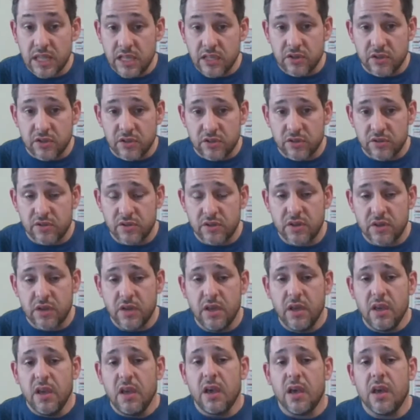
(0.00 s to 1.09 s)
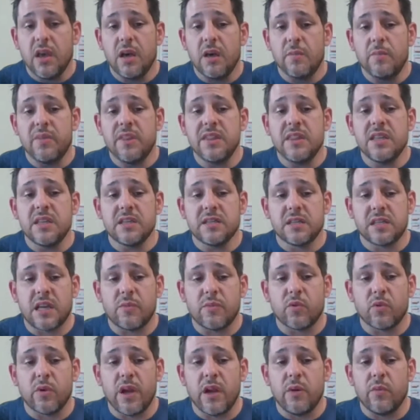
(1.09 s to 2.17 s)
teachers. But this
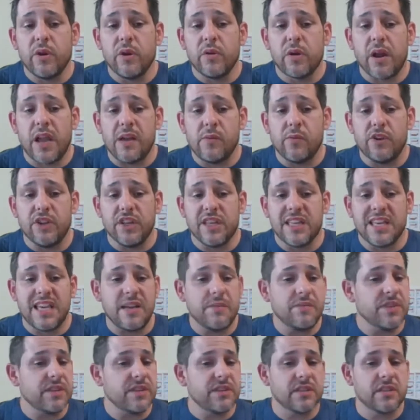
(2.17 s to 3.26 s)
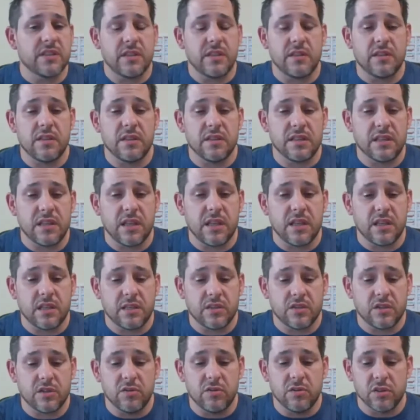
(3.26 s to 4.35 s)
time around, we were able to keep the
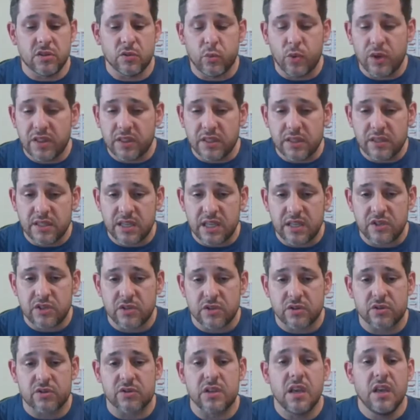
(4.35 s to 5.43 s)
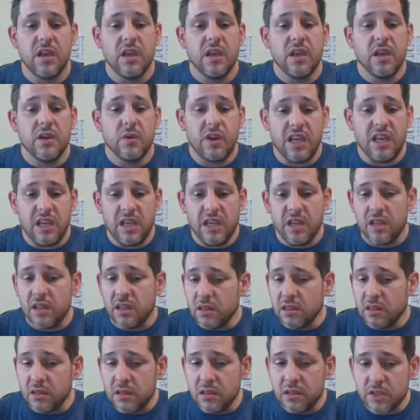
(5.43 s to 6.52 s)
students with the teachers
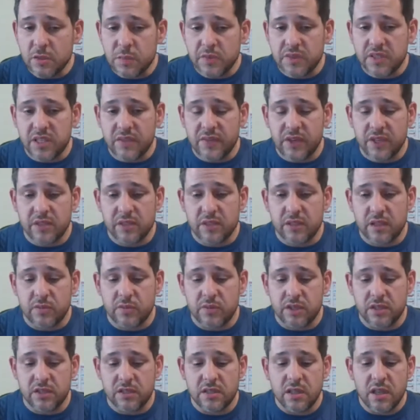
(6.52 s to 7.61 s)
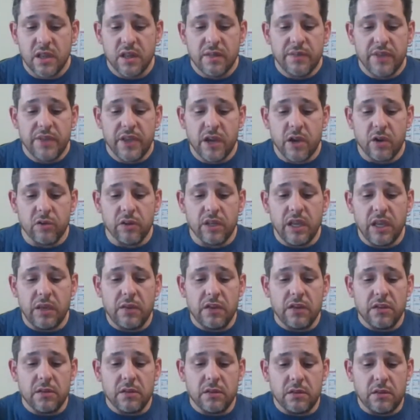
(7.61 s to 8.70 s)
in the specific subjects.
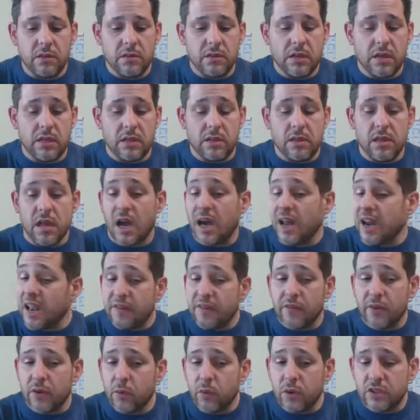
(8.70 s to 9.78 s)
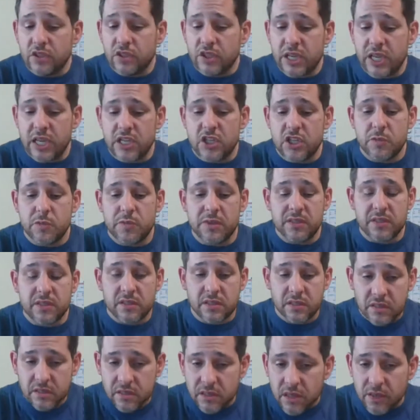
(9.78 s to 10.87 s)
And not everyone changes, but
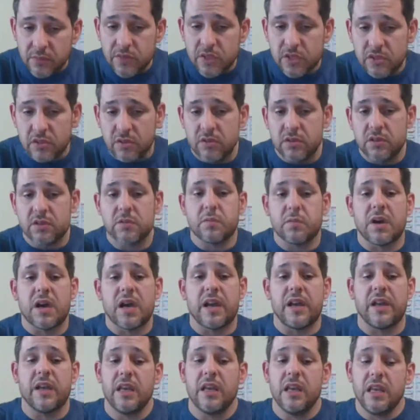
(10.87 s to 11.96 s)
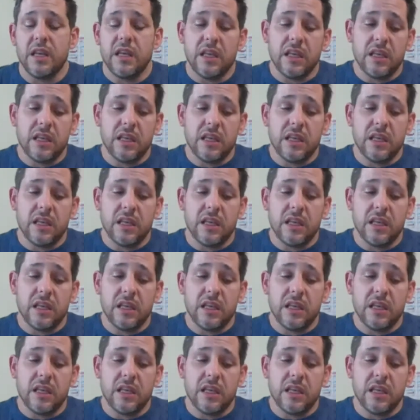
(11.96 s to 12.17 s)
some students might.